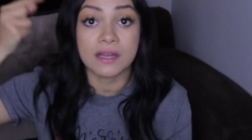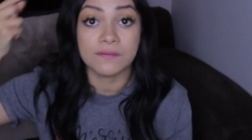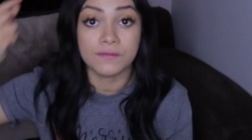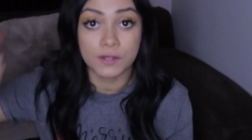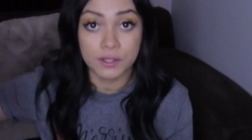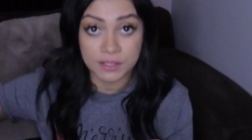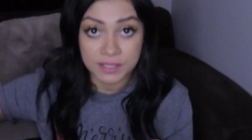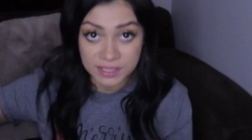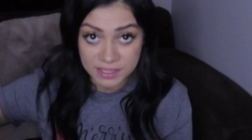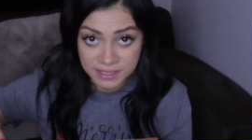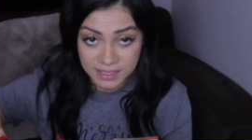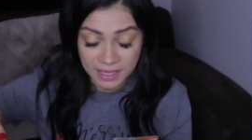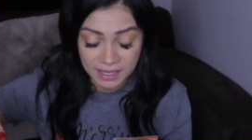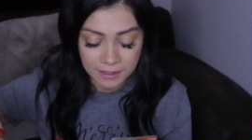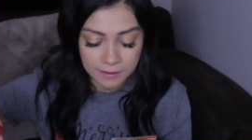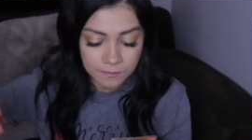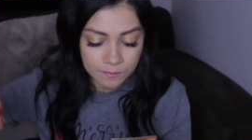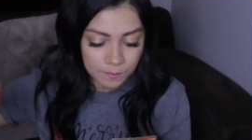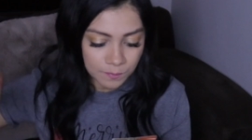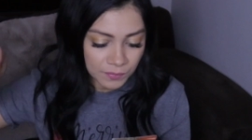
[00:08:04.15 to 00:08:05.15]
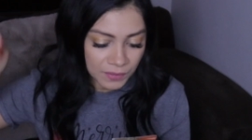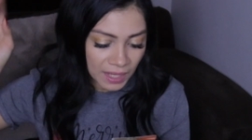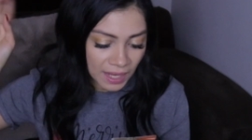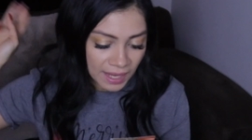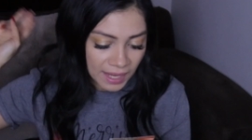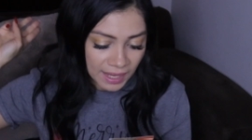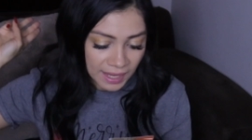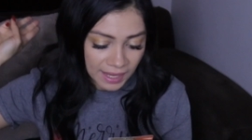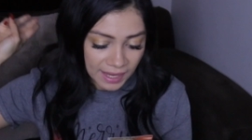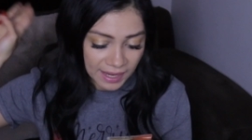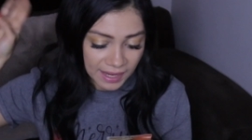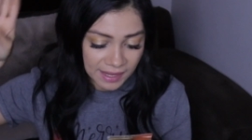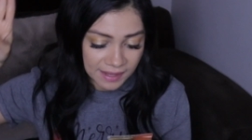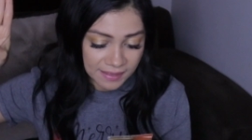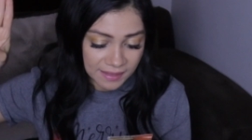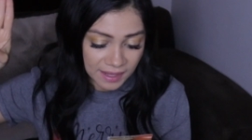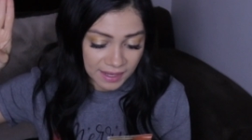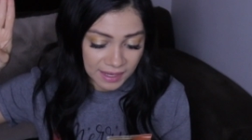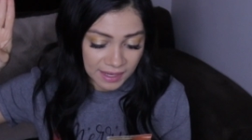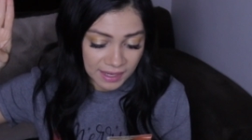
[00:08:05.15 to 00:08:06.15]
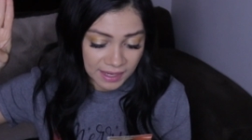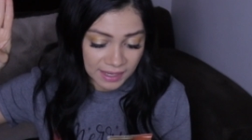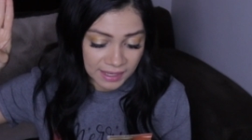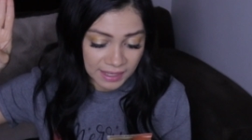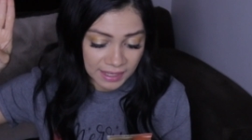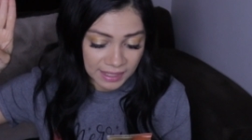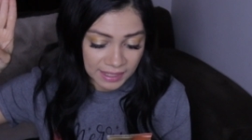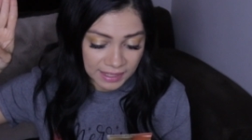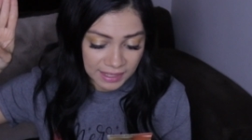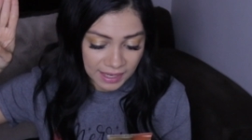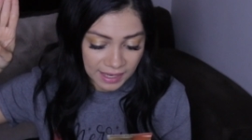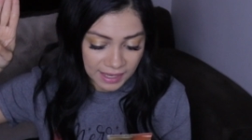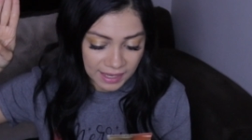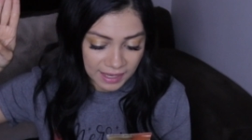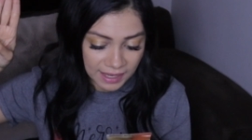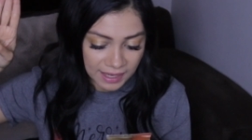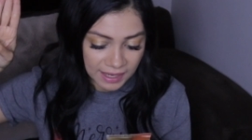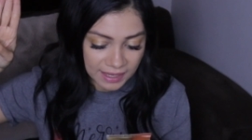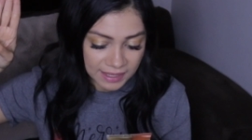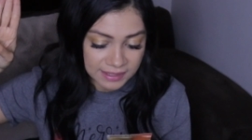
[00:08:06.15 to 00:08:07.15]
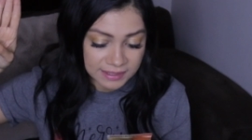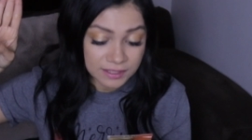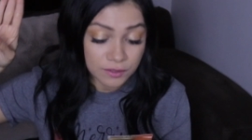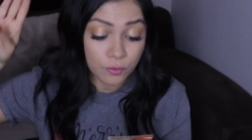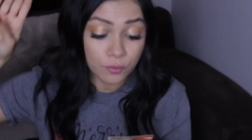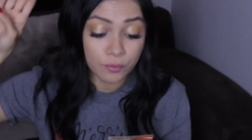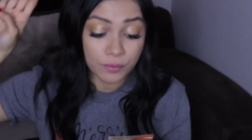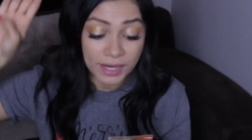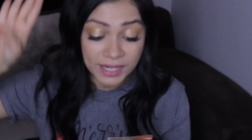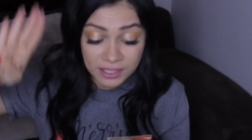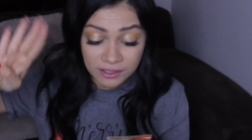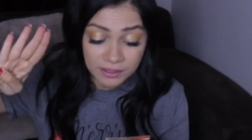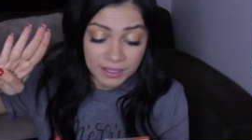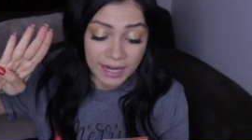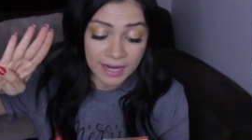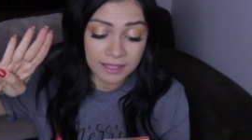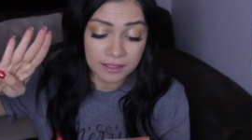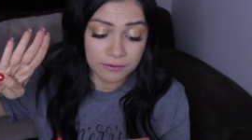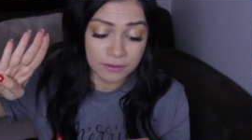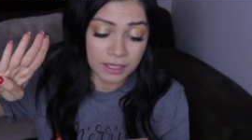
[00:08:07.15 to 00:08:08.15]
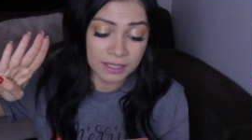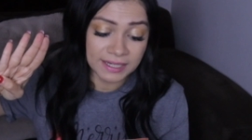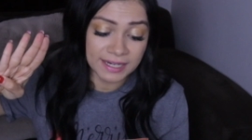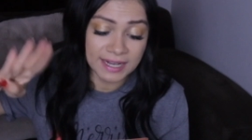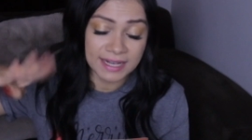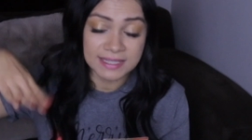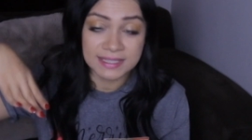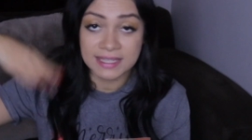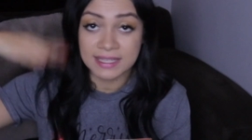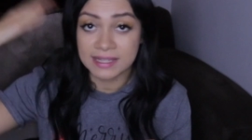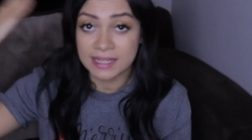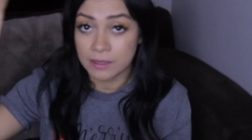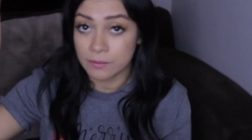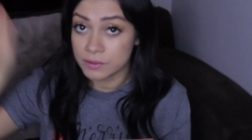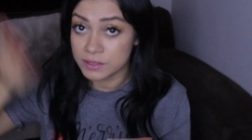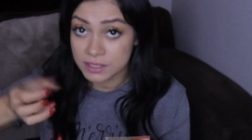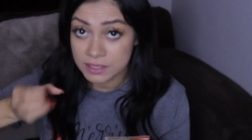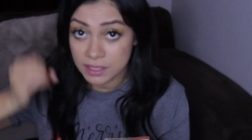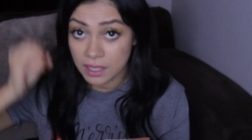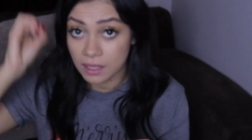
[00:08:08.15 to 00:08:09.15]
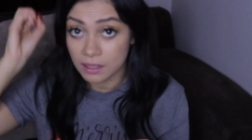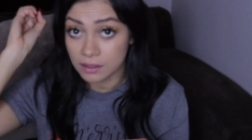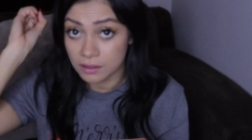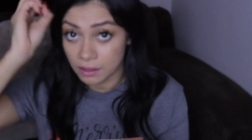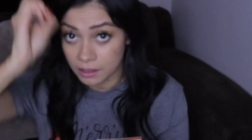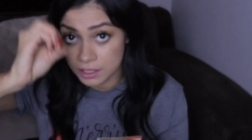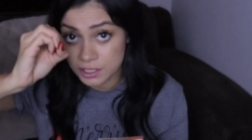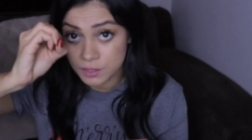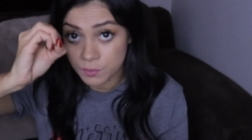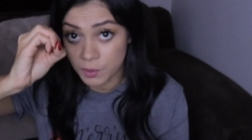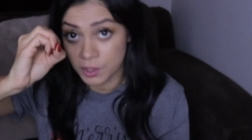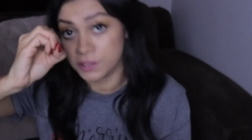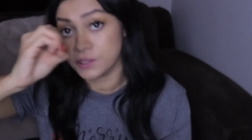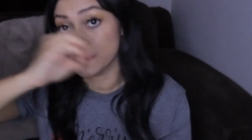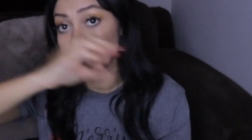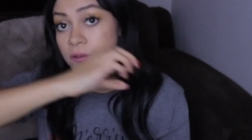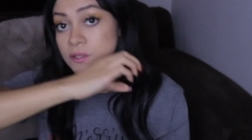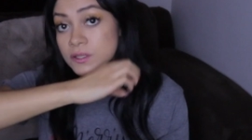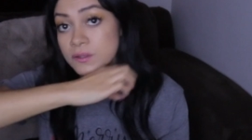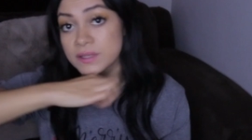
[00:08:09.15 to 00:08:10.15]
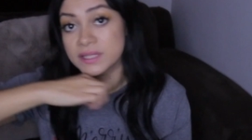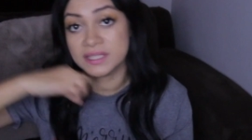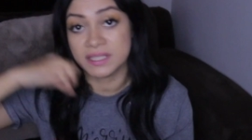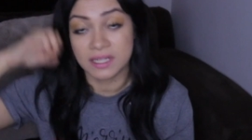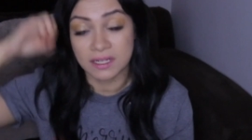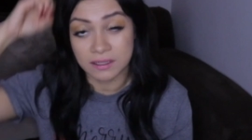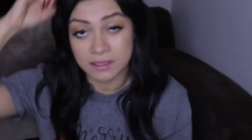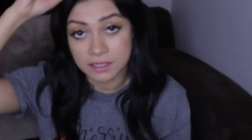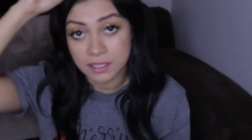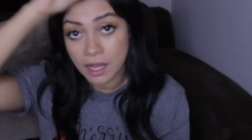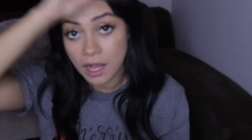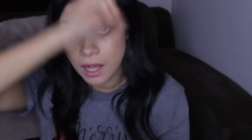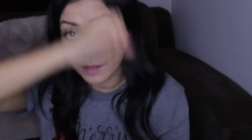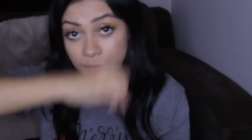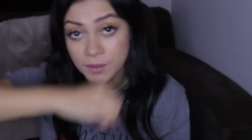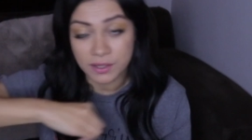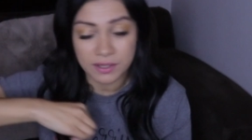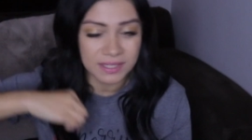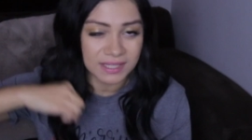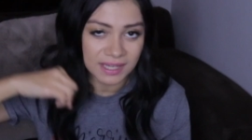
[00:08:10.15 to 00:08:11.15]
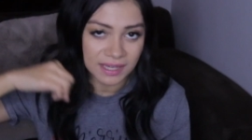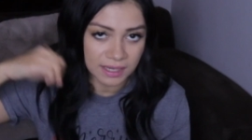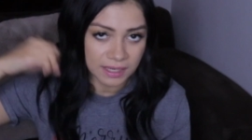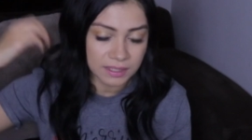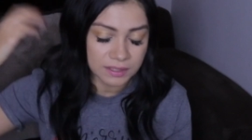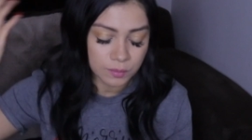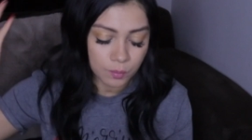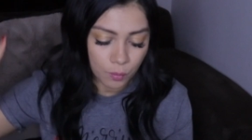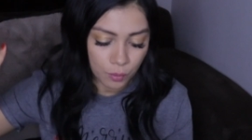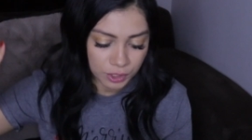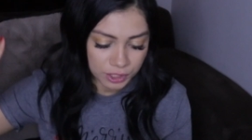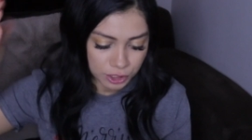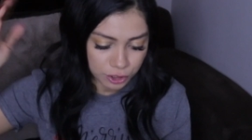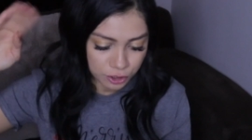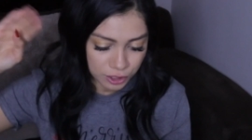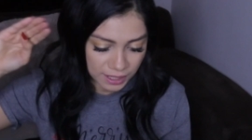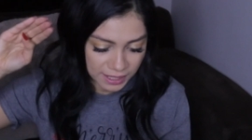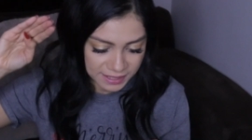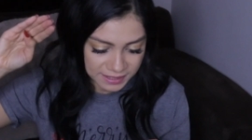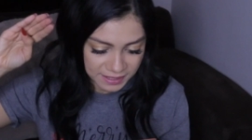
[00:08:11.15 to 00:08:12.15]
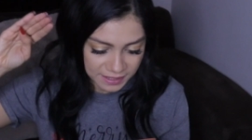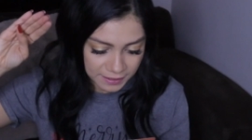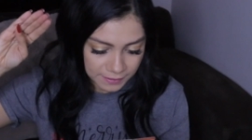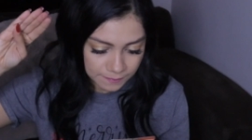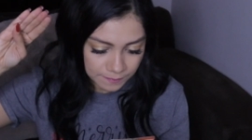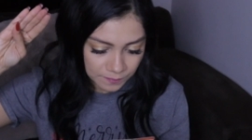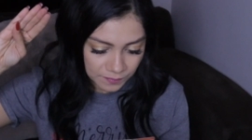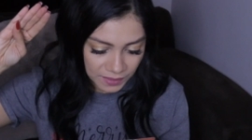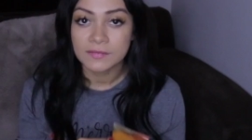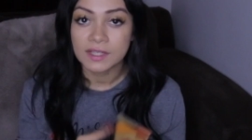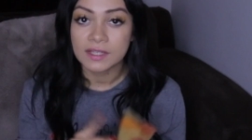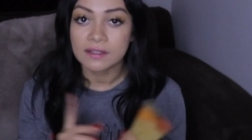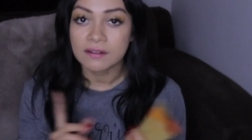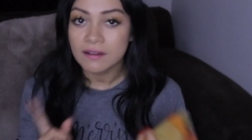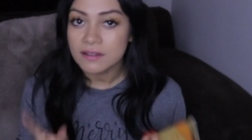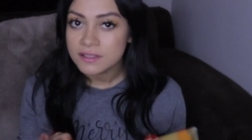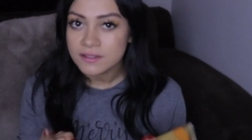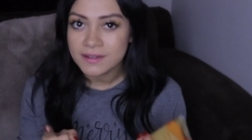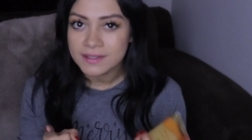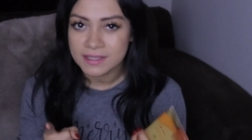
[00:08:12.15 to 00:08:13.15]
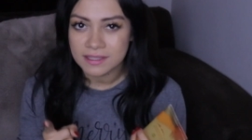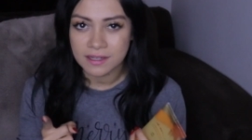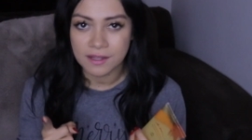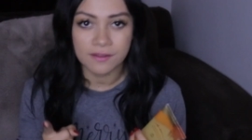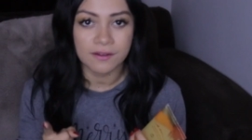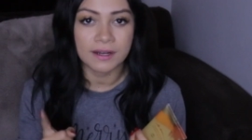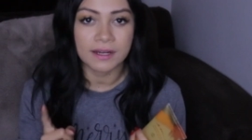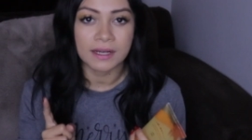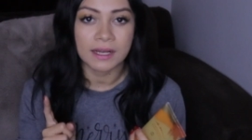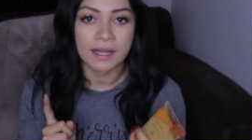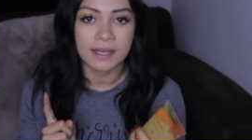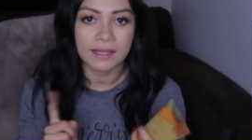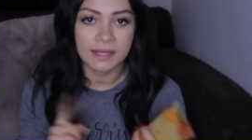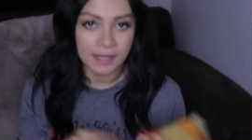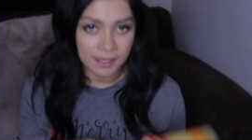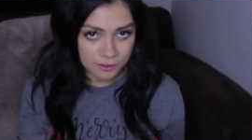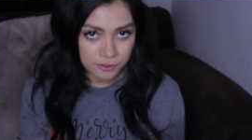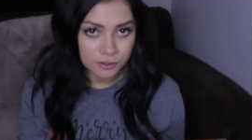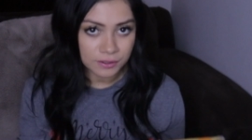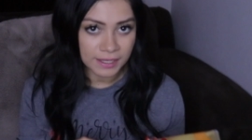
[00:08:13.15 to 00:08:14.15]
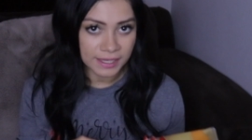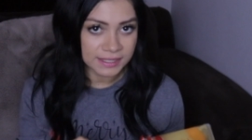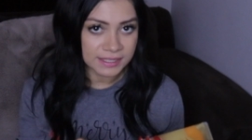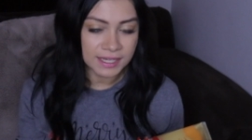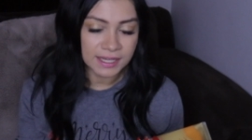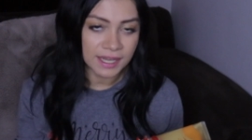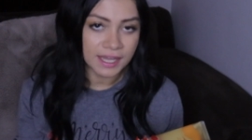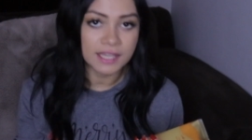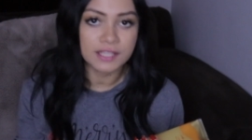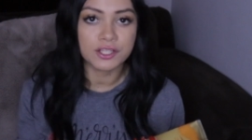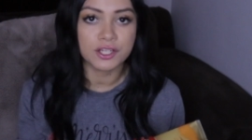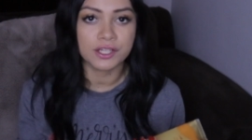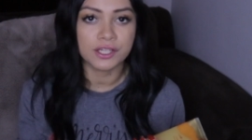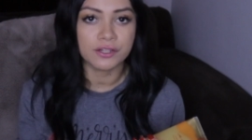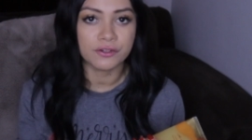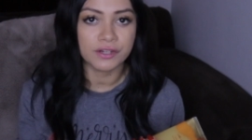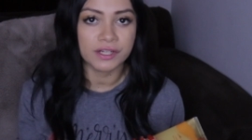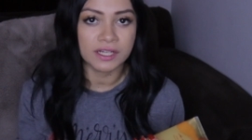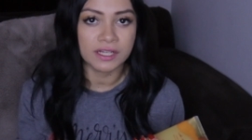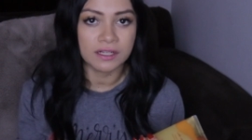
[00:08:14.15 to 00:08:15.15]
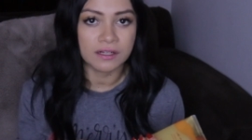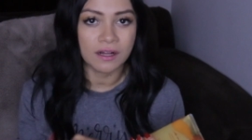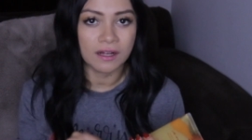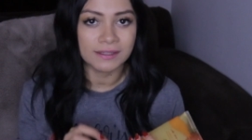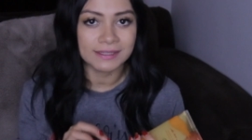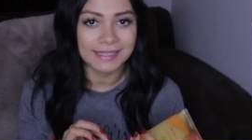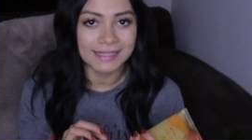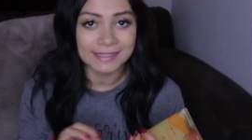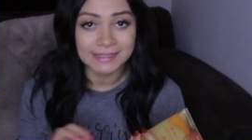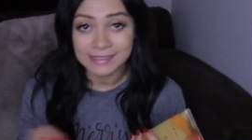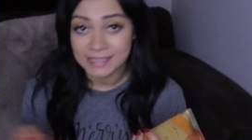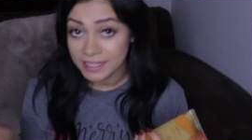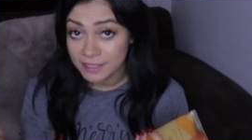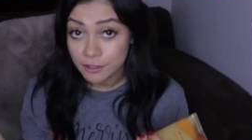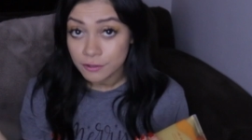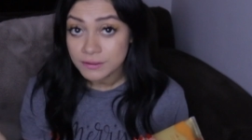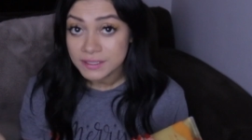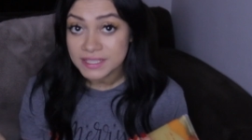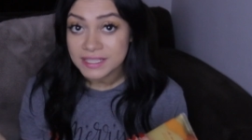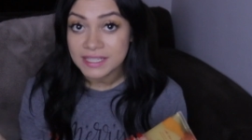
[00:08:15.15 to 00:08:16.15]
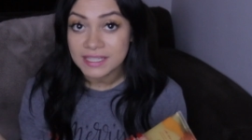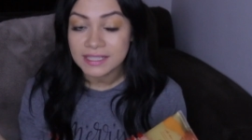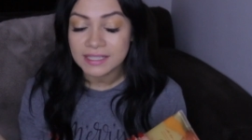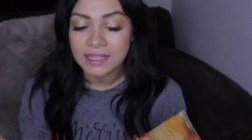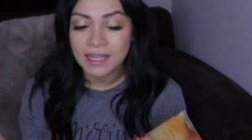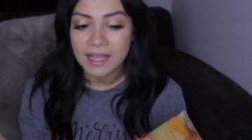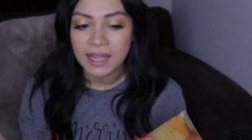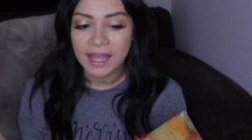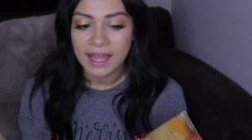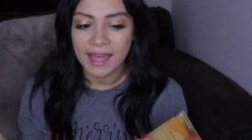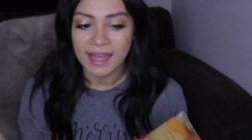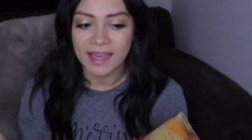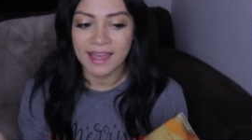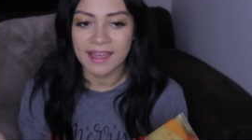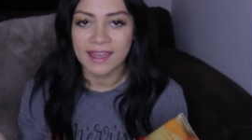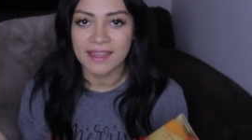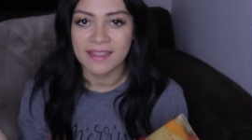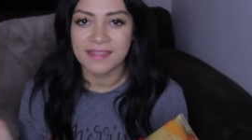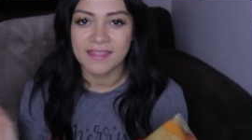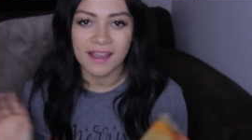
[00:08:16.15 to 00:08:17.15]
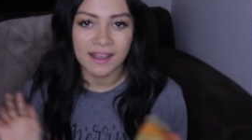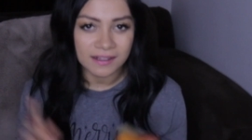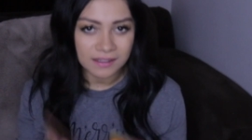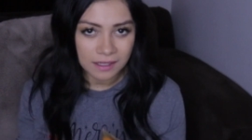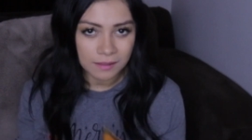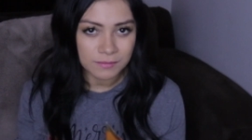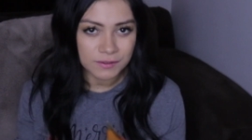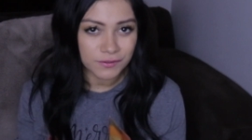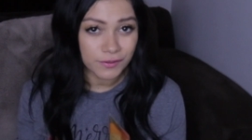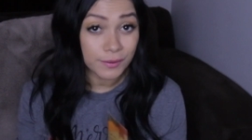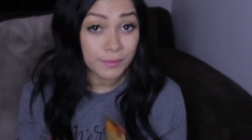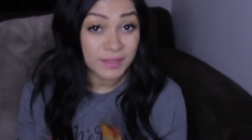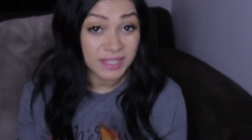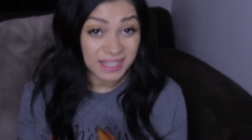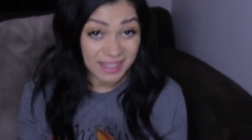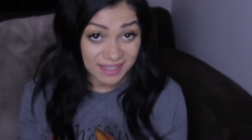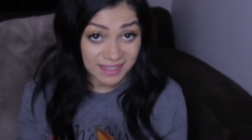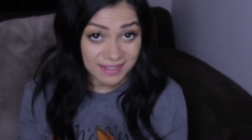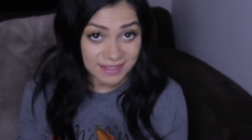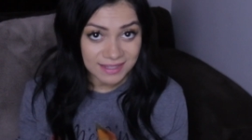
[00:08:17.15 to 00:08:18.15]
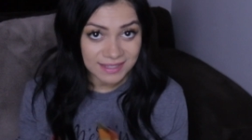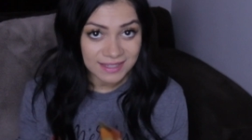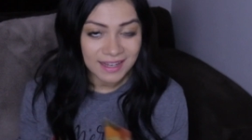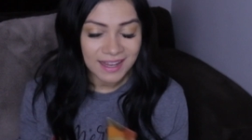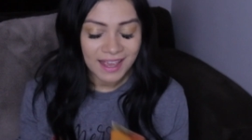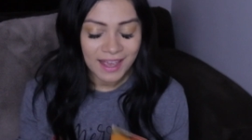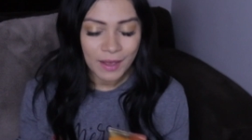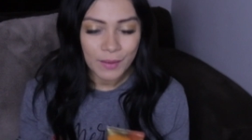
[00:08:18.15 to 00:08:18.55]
of your skin. And then it has regular hyaluronic acid. That one's a large molecule, so it's sitting on top of your skin. It's moisturizing. It also has another natural anti-aging ingredient called adenosine, and that comes from yeast,